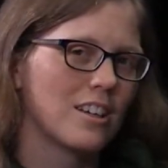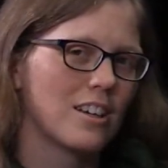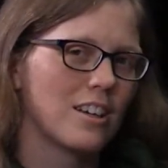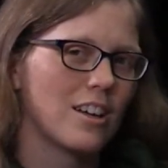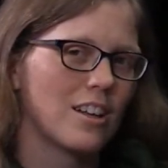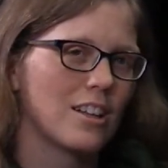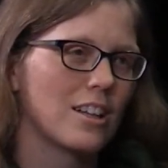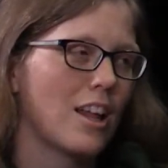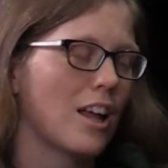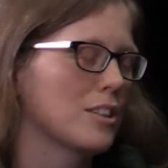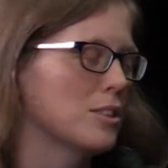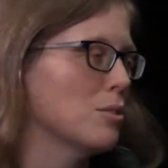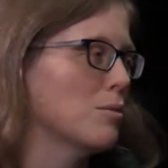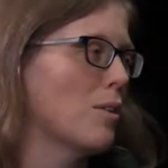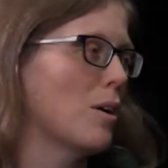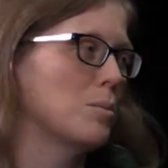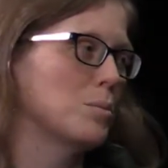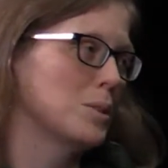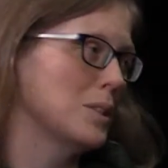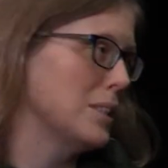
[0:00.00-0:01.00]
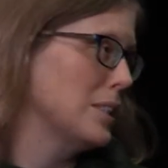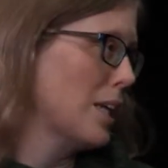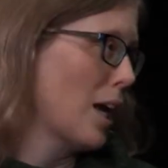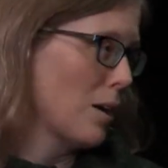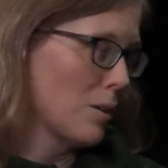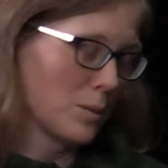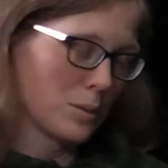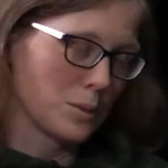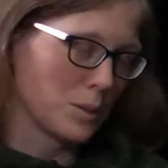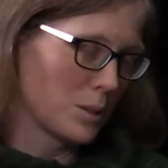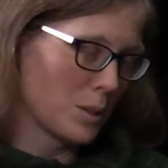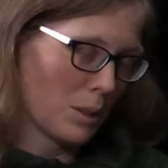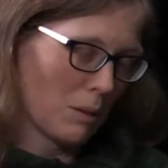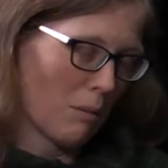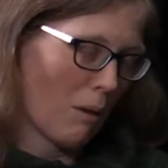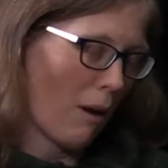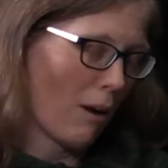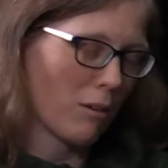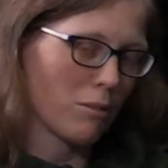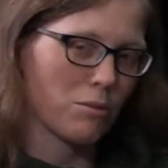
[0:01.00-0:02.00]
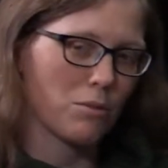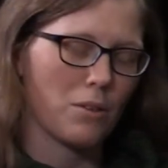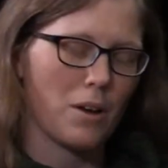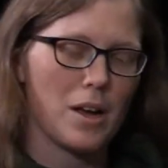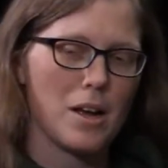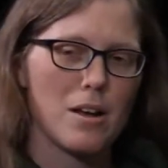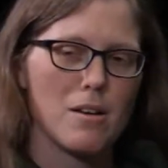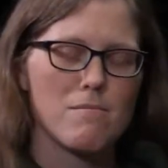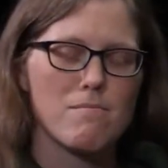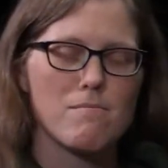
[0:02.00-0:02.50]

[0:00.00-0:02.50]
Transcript: lots of ups and downs to life. Um,